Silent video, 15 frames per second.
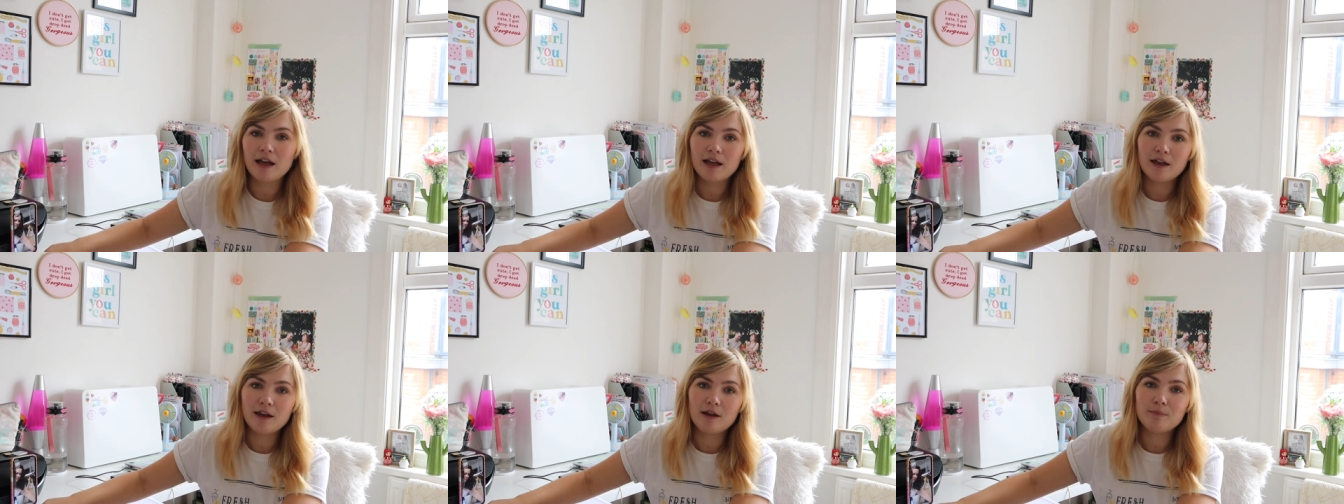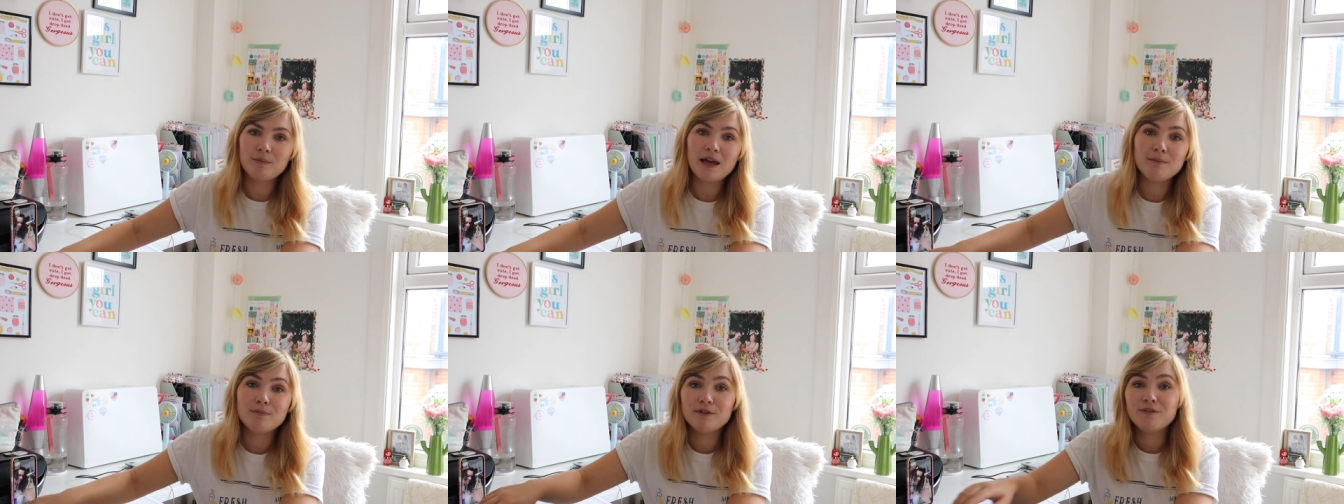uh,
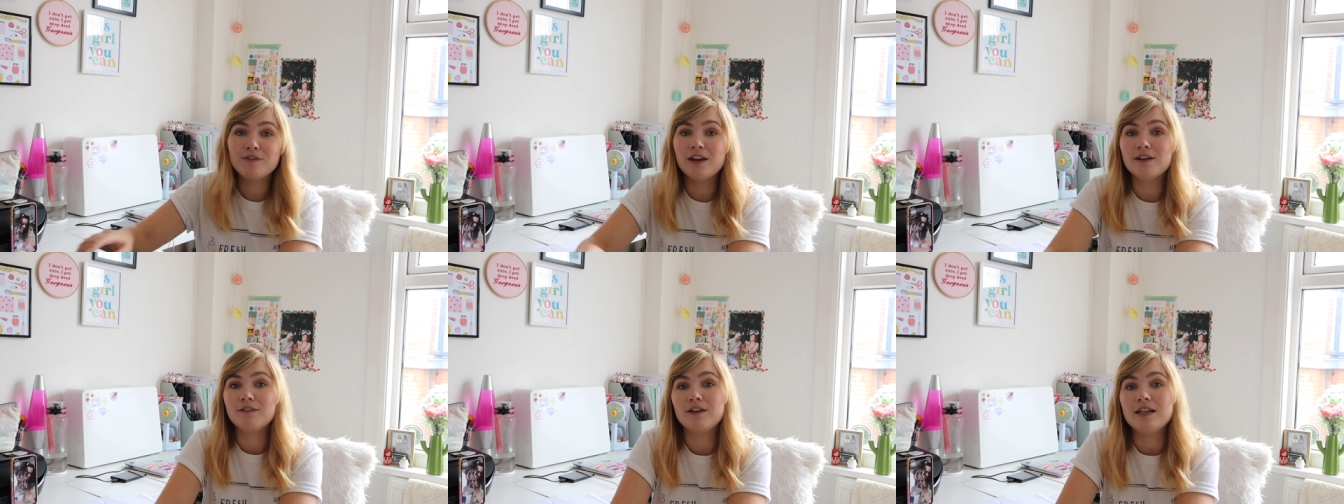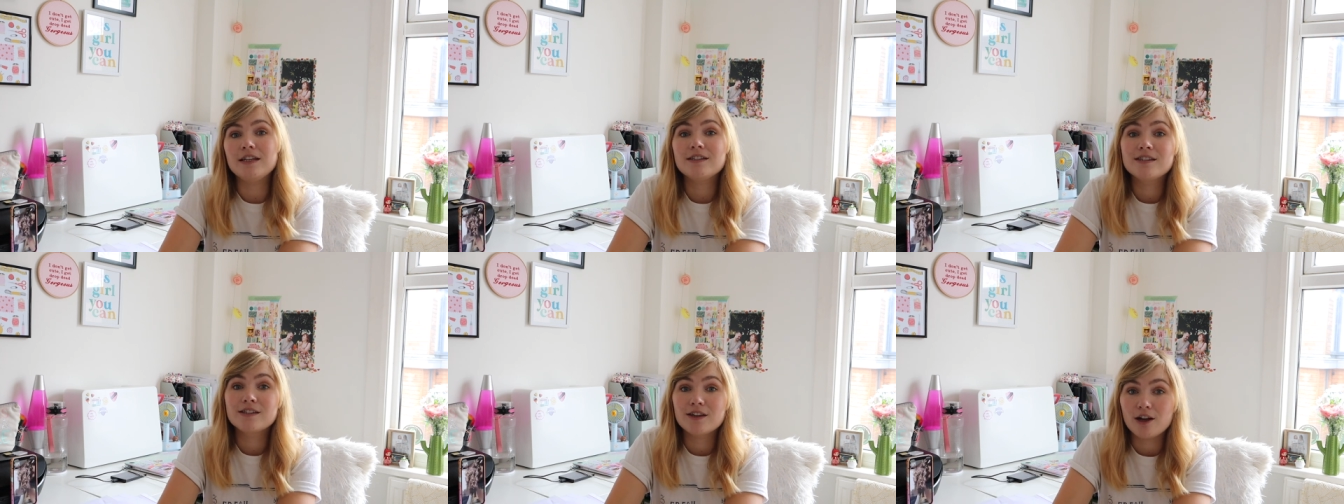Paper Theory
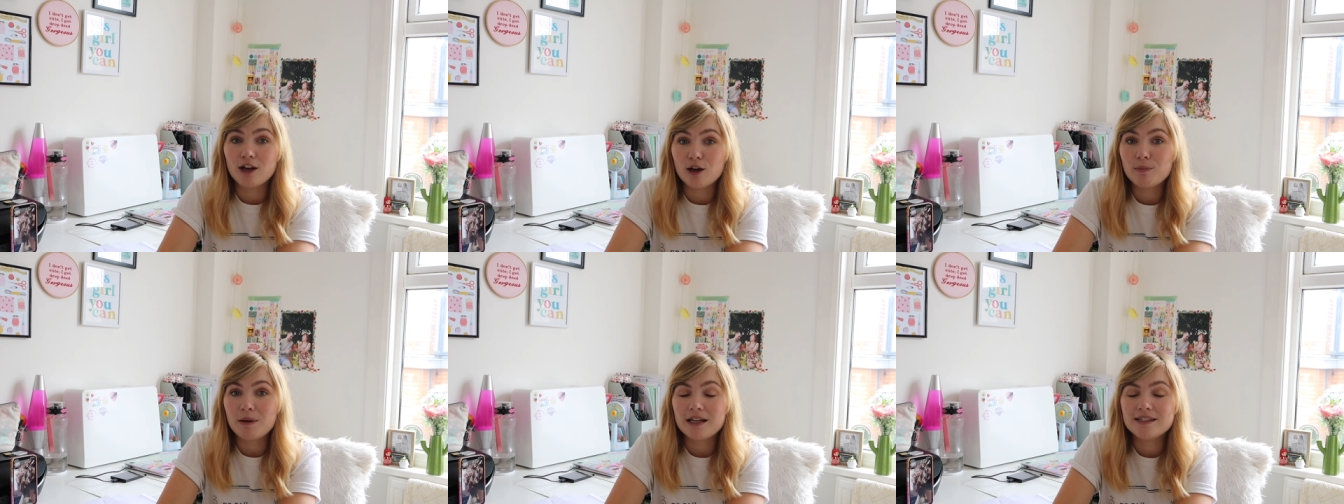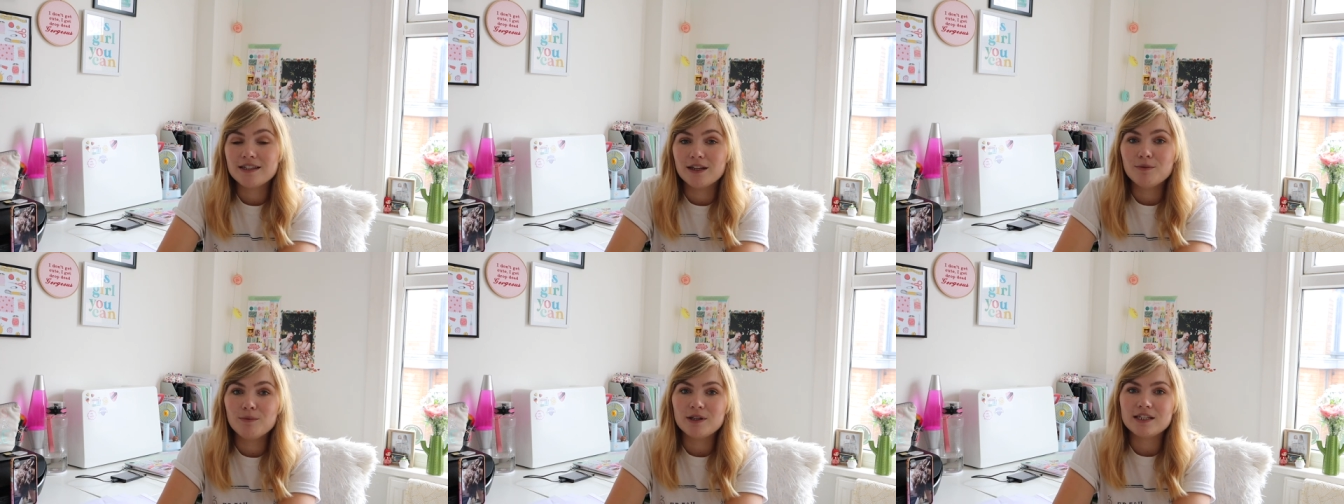skirt
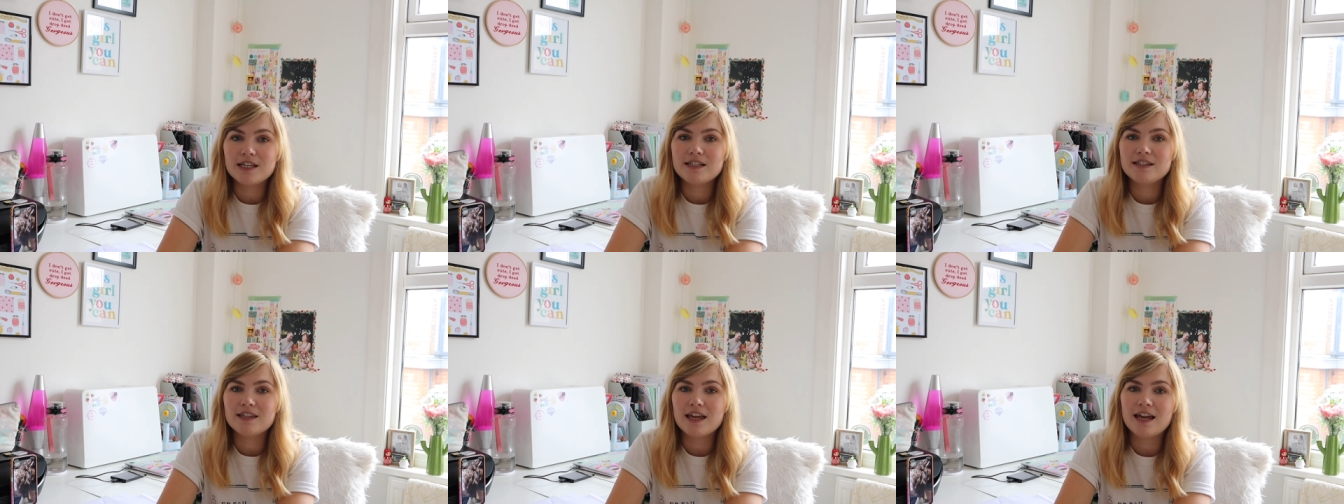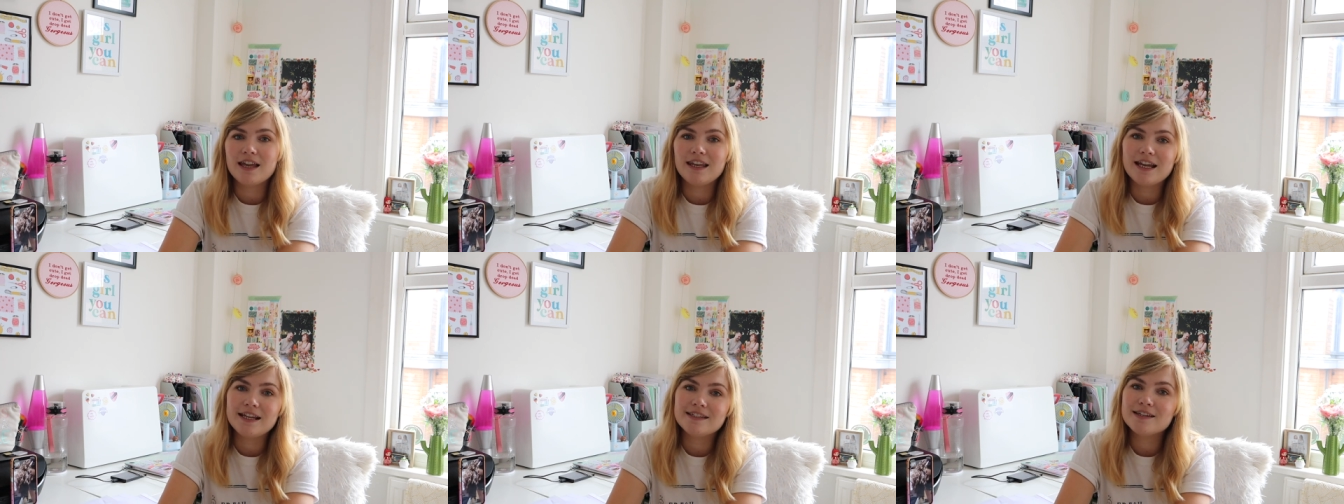pattern, which is their
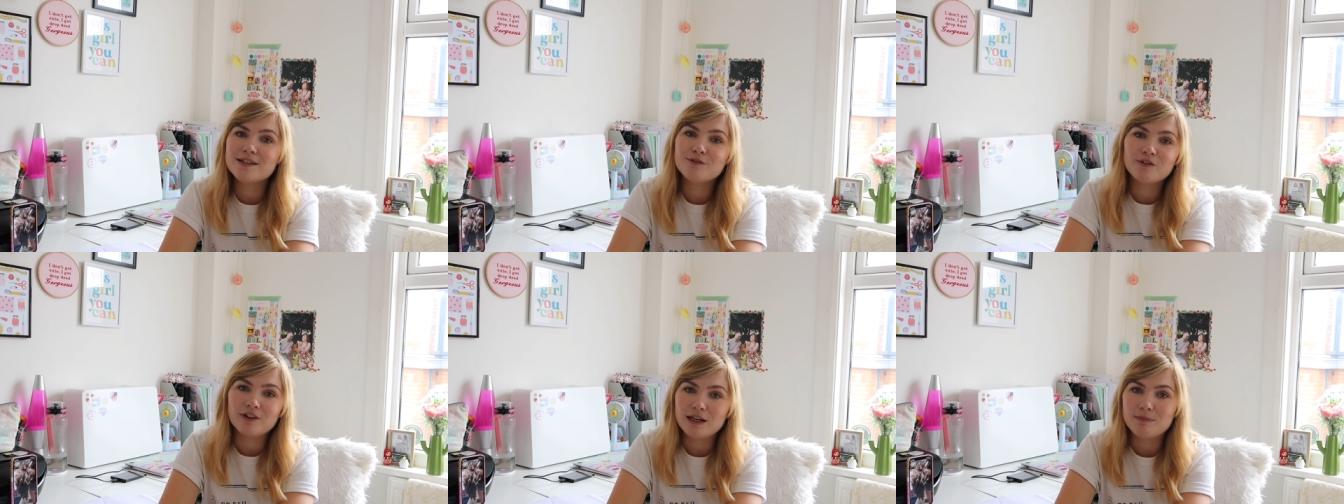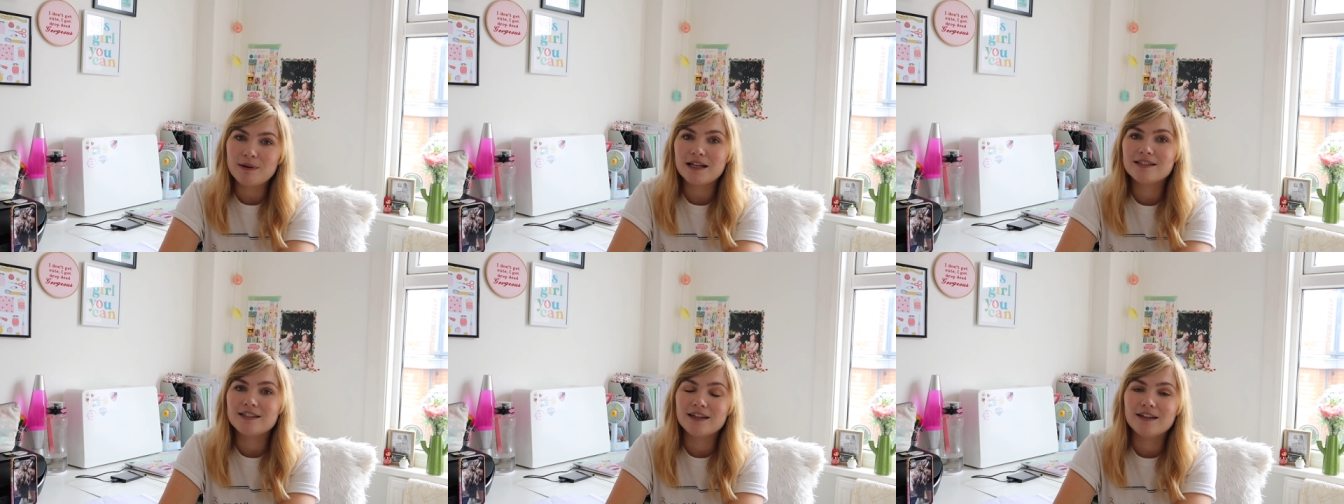latest free
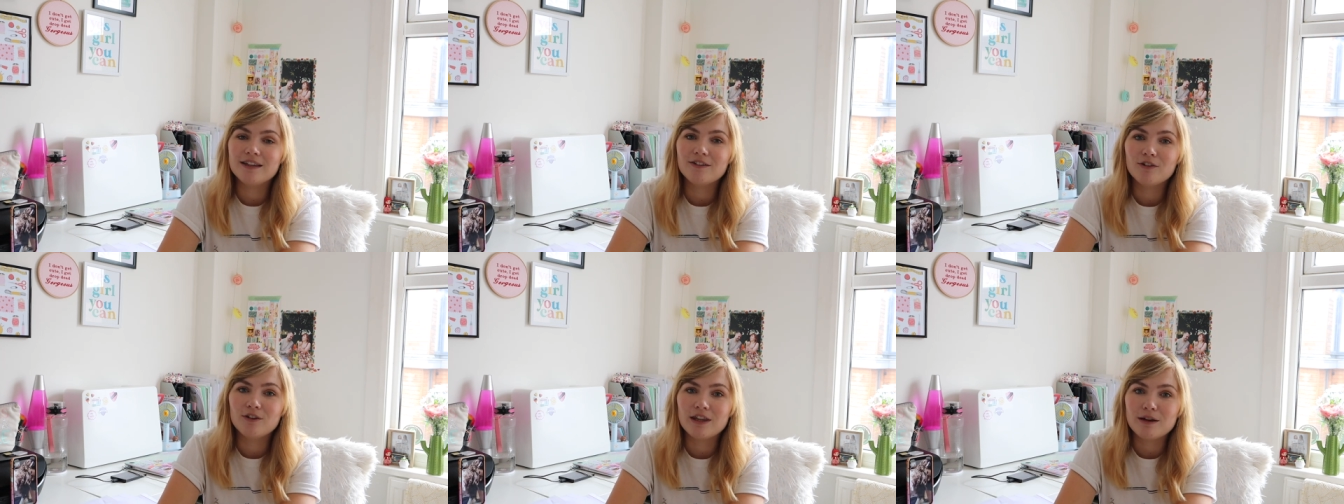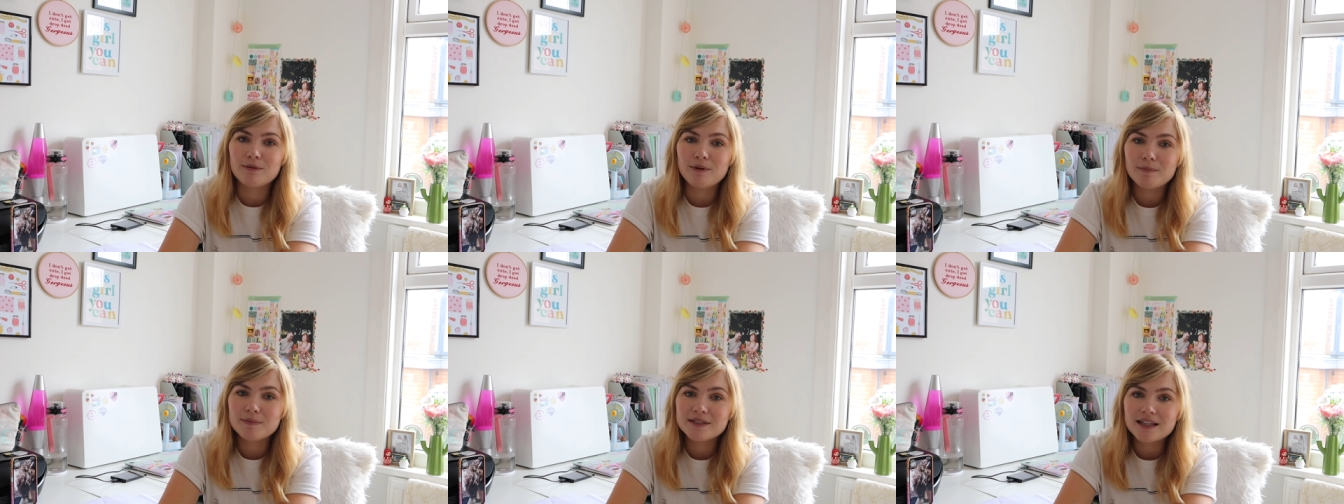pattern on their
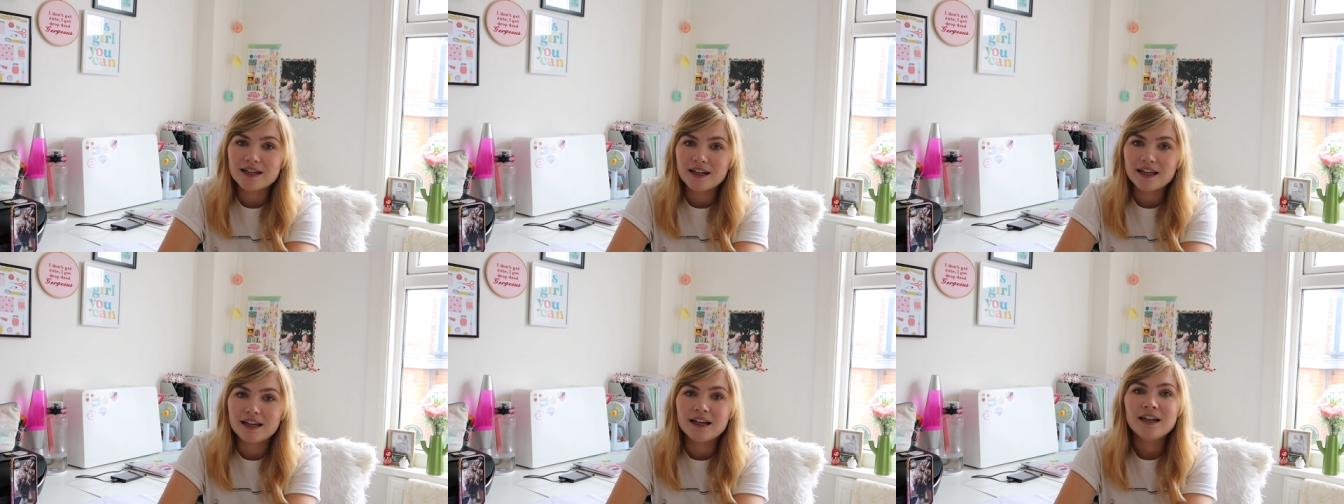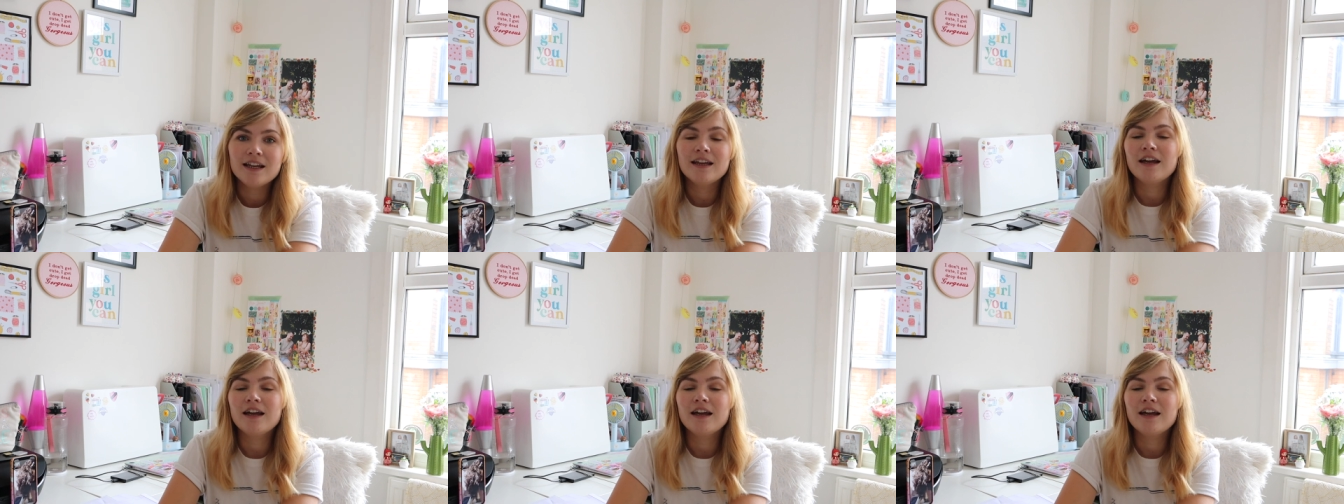website